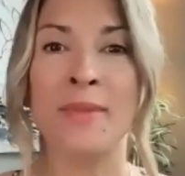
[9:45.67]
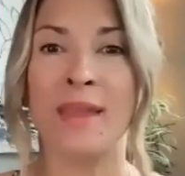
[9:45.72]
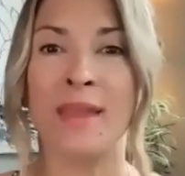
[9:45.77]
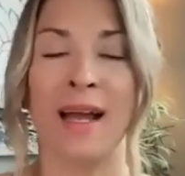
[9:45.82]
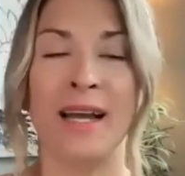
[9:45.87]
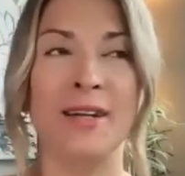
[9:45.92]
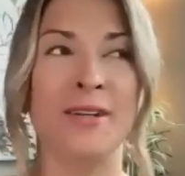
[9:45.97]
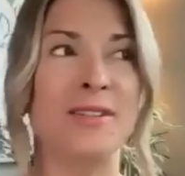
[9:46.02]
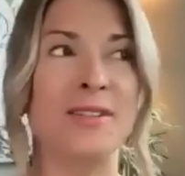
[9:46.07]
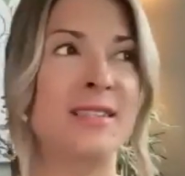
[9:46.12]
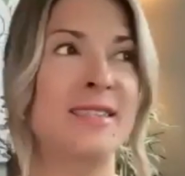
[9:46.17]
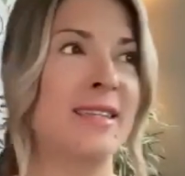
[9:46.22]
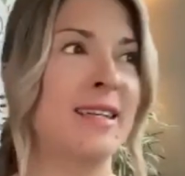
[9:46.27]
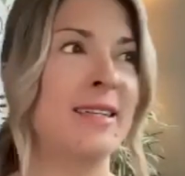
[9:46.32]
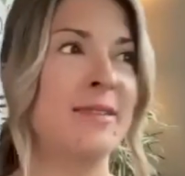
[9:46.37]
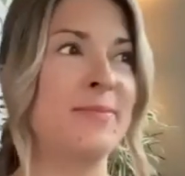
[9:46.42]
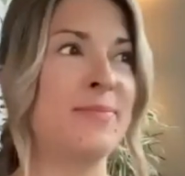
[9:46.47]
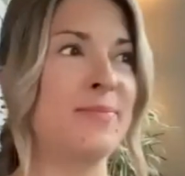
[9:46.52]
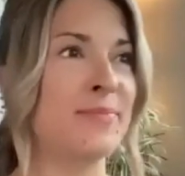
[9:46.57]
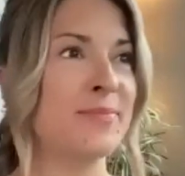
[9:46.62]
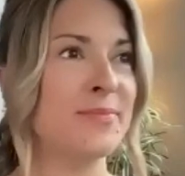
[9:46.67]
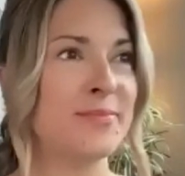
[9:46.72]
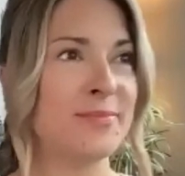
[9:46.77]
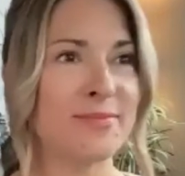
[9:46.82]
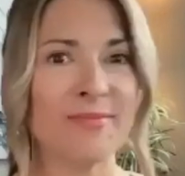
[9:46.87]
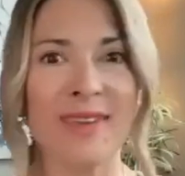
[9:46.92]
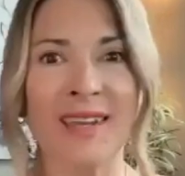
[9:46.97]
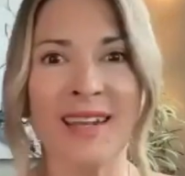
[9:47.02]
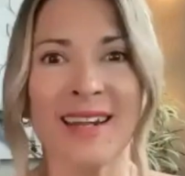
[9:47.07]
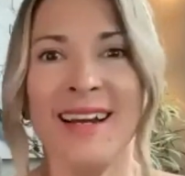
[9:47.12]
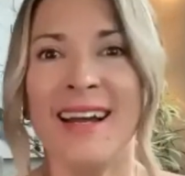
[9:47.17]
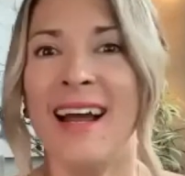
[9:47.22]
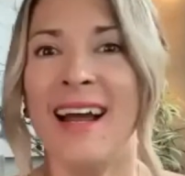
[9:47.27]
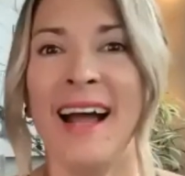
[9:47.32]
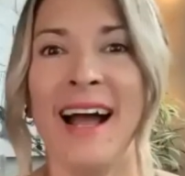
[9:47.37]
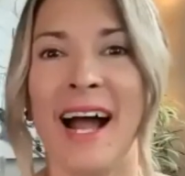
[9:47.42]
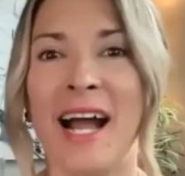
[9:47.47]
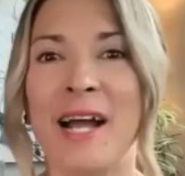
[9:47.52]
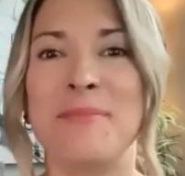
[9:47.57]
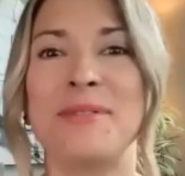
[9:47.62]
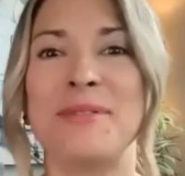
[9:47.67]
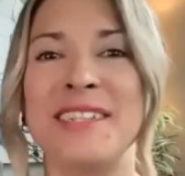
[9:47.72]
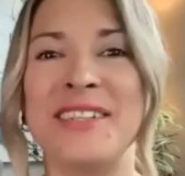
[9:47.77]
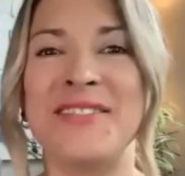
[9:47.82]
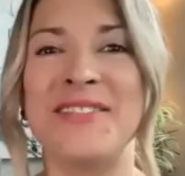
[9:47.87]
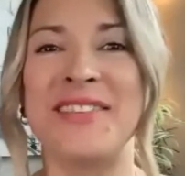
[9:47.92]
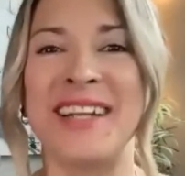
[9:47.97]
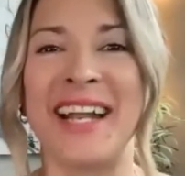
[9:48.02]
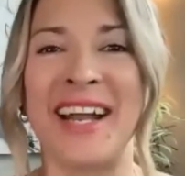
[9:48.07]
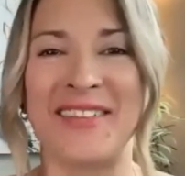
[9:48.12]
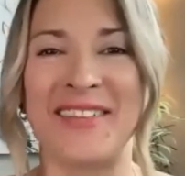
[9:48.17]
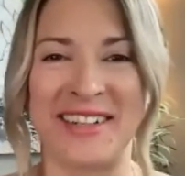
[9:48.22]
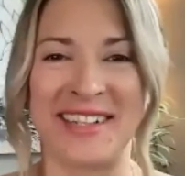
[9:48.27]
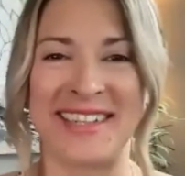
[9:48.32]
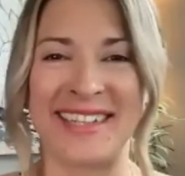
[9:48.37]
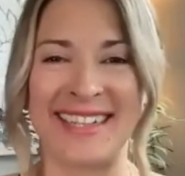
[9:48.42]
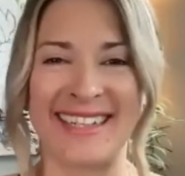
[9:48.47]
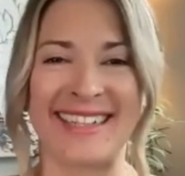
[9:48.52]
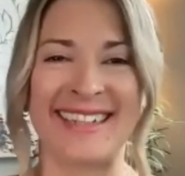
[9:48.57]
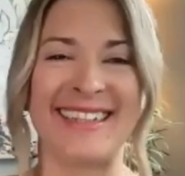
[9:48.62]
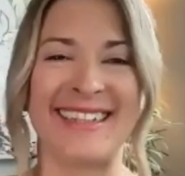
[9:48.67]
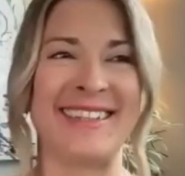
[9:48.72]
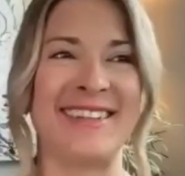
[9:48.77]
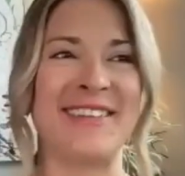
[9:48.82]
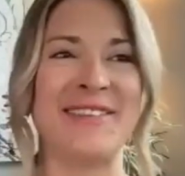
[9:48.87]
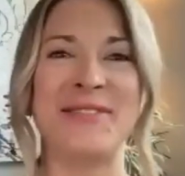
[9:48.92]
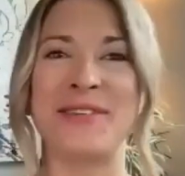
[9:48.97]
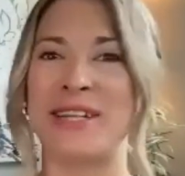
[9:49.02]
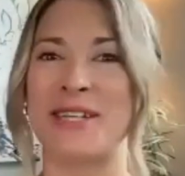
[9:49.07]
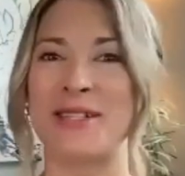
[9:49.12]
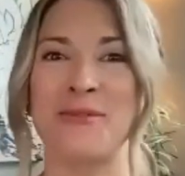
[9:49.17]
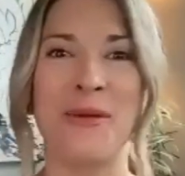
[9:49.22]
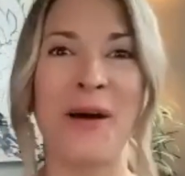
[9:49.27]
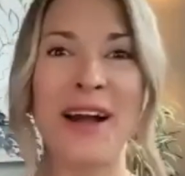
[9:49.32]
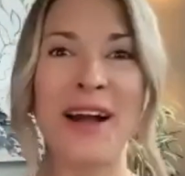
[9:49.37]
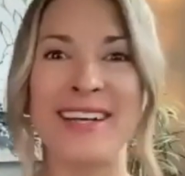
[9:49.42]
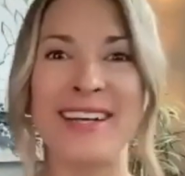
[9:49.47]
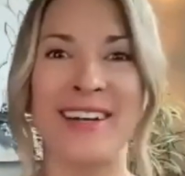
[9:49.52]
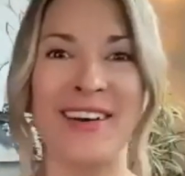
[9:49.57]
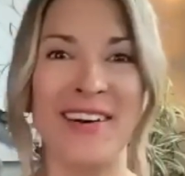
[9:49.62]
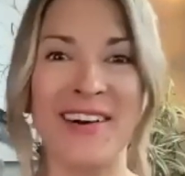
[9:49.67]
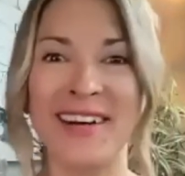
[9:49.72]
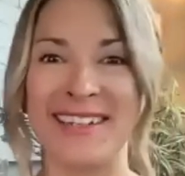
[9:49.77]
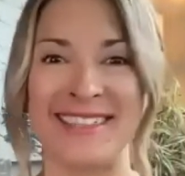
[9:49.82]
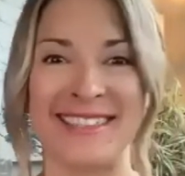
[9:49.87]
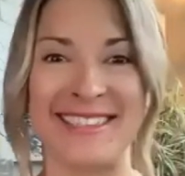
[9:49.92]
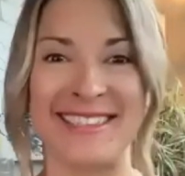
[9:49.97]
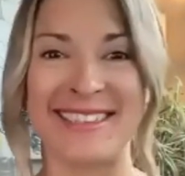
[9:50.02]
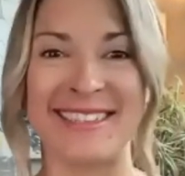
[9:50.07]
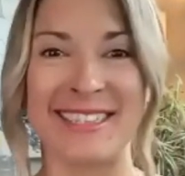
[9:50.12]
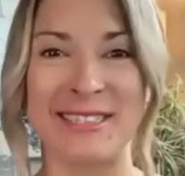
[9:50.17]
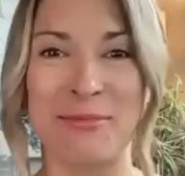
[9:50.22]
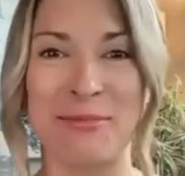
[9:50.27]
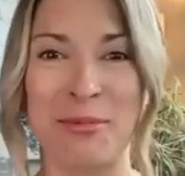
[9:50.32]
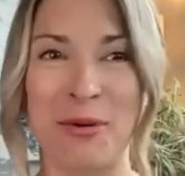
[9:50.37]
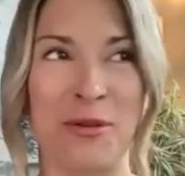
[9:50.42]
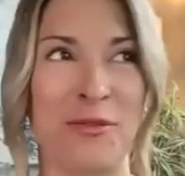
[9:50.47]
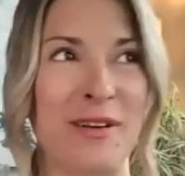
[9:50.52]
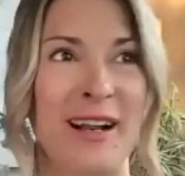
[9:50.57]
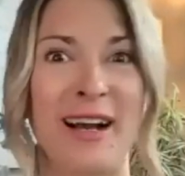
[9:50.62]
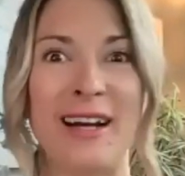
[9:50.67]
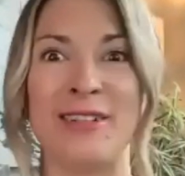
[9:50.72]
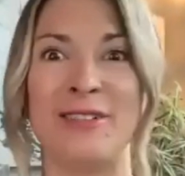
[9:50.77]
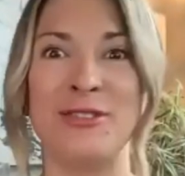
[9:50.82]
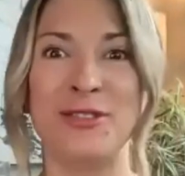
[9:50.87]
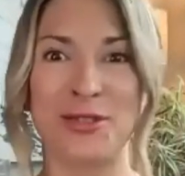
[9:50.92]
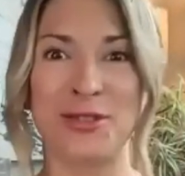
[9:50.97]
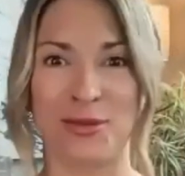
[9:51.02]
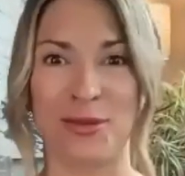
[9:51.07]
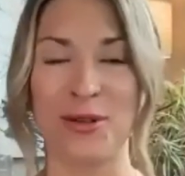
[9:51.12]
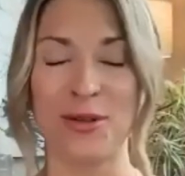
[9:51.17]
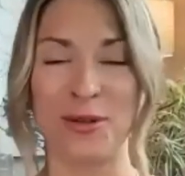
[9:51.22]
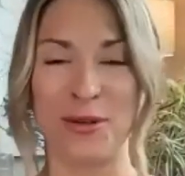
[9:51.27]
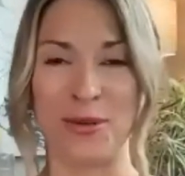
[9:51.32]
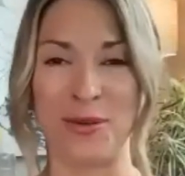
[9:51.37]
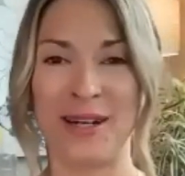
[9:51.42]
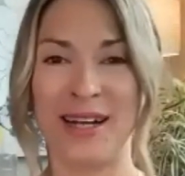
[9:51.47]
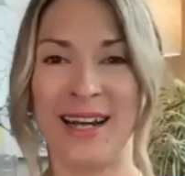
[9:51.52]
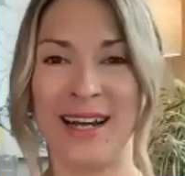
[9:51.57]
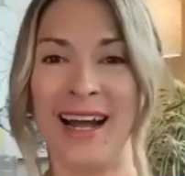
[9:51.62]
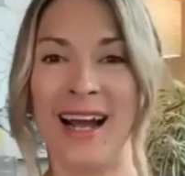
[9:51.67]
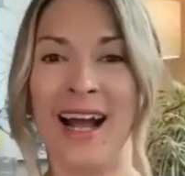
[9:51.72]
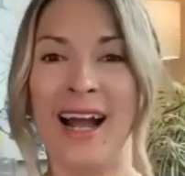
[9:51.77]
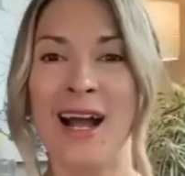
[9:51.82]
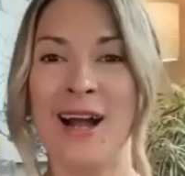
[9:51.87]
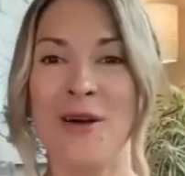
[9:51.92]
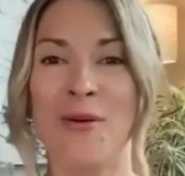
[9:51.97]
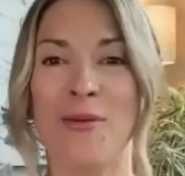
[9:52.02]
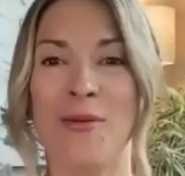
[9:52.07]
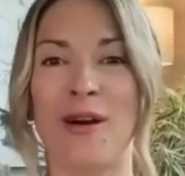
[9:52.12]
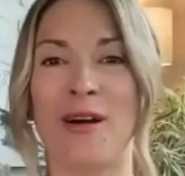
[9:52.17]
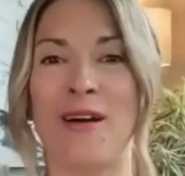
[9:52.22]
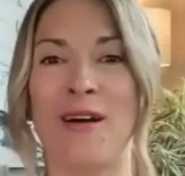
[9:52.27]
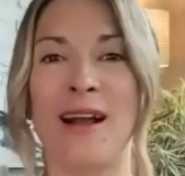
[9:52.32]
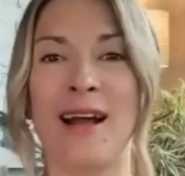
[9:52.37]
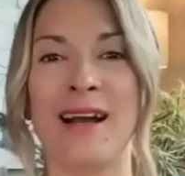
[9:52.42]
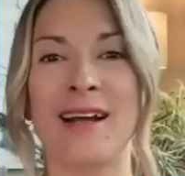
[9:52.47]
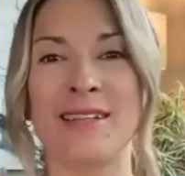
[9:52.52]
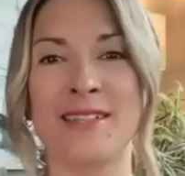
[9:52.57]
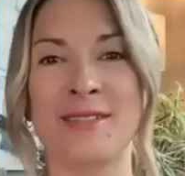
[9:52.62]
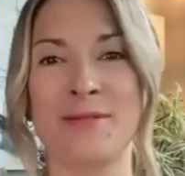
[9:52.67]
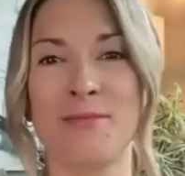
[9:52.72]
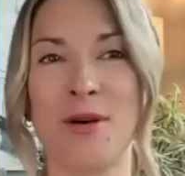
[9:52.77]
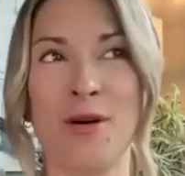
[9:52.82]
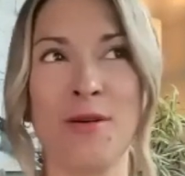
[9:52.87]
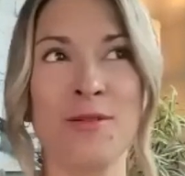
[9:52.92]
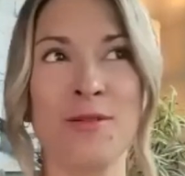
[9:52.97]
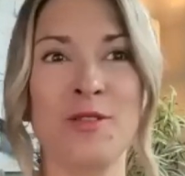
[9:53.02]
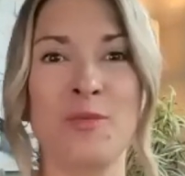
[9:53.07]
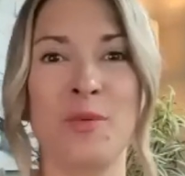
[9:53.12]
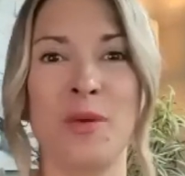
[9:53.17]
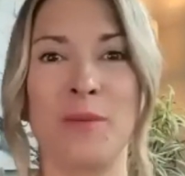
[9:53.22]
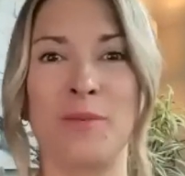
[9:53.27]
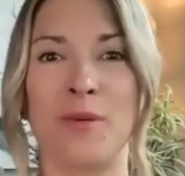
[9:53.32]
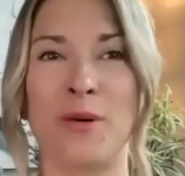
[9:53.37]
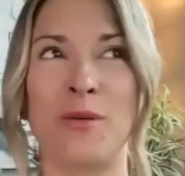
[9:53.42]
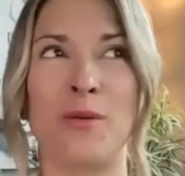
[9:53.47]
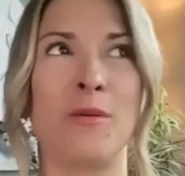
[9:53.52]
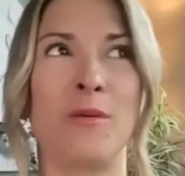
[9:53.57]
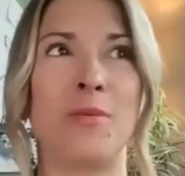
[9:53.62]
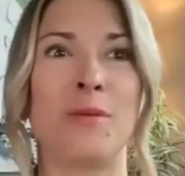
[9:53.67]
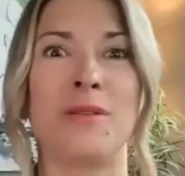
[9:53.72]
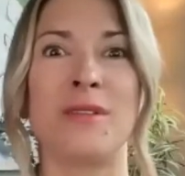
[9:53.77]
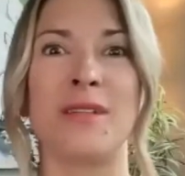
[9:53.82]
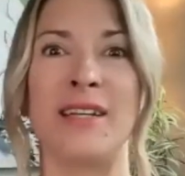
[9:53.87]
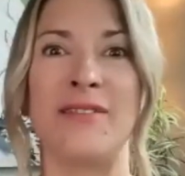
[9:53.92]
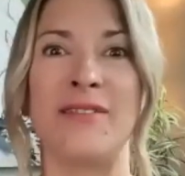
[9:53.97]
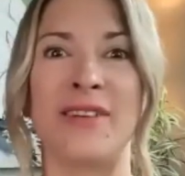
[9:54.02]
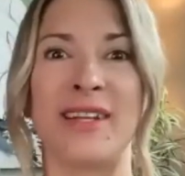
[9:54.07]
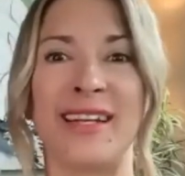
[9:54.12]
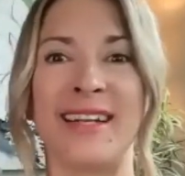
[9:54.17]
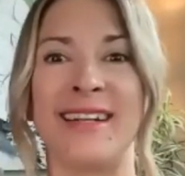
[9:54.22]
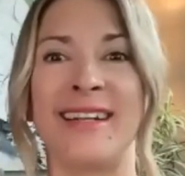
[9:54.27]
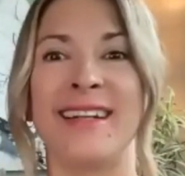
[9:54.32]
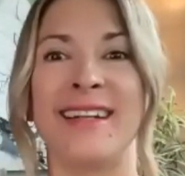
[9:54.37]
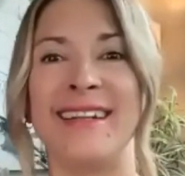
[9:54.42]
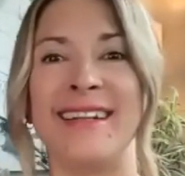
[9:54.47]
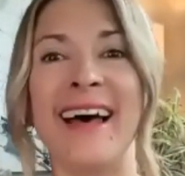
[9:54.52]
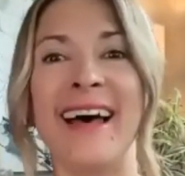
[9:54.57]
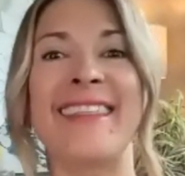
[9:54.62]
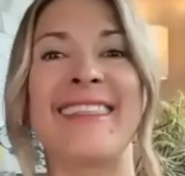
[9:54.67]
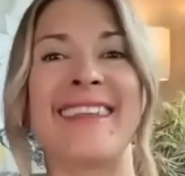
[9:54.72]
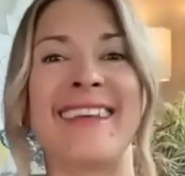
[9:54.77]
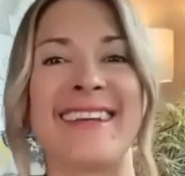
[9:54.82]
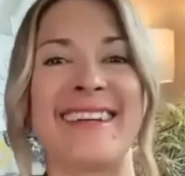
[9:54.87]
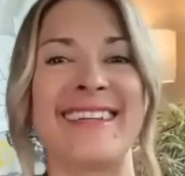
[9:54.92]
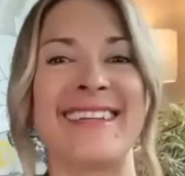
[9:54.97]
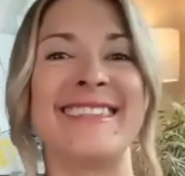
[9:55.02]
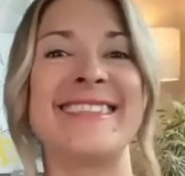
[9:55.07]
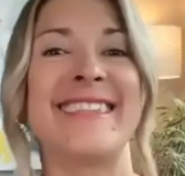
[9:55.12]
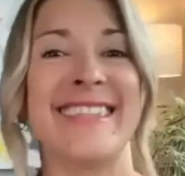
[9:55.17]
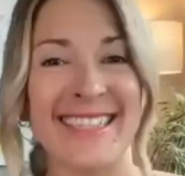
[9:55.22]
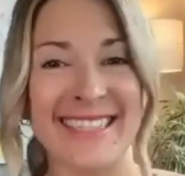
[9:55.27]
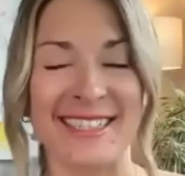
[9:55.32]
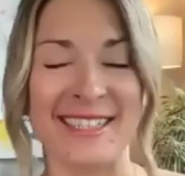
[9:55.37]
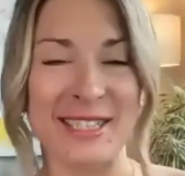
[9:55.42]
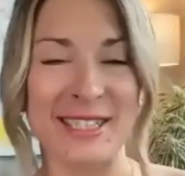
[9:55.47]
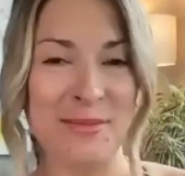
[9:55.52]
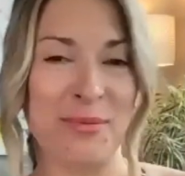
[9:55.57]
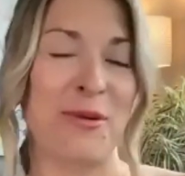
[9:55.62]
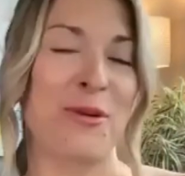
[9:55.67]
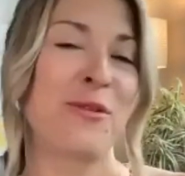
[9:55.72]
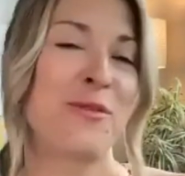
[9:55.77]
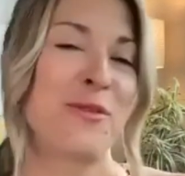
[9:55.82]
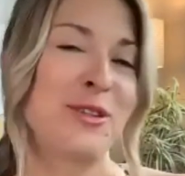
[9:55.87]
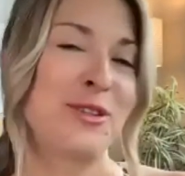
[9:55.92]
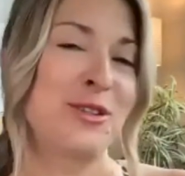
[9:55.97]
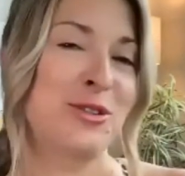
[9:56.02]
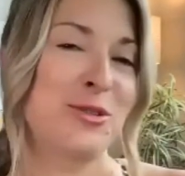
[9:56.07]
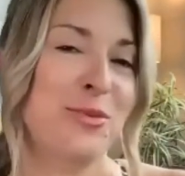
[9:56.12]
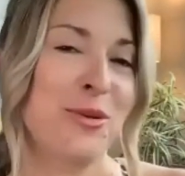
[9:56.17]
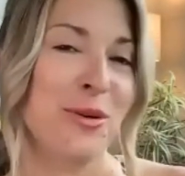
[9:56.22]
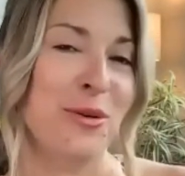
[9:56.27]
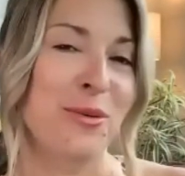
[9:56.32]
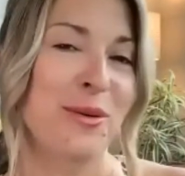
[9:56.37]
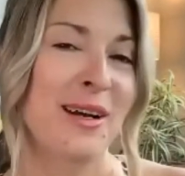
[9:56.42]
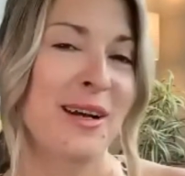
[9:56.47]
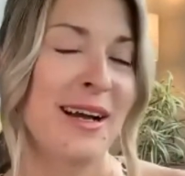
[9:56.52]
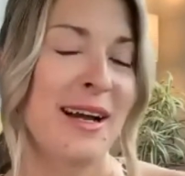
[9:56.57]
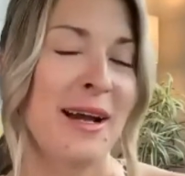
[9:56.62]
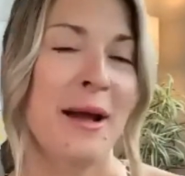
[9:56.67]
I used to say, I believe in everything, because why not until it's proven untrue? Whereas most people will believe in nothing until it's proven true.